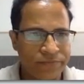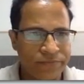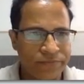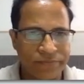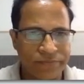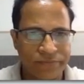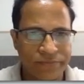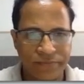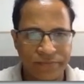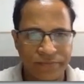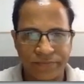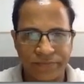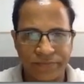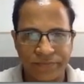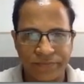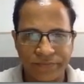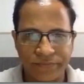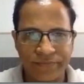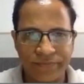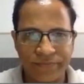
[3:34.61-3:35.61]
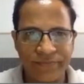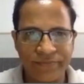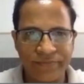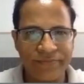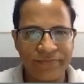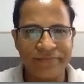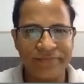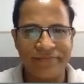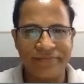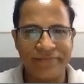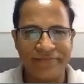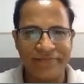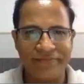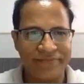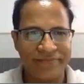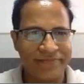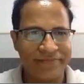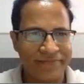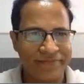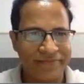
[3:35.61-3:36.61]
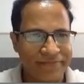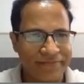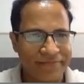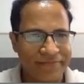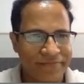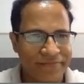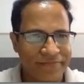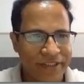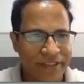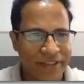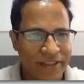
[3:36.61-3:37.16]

(silence)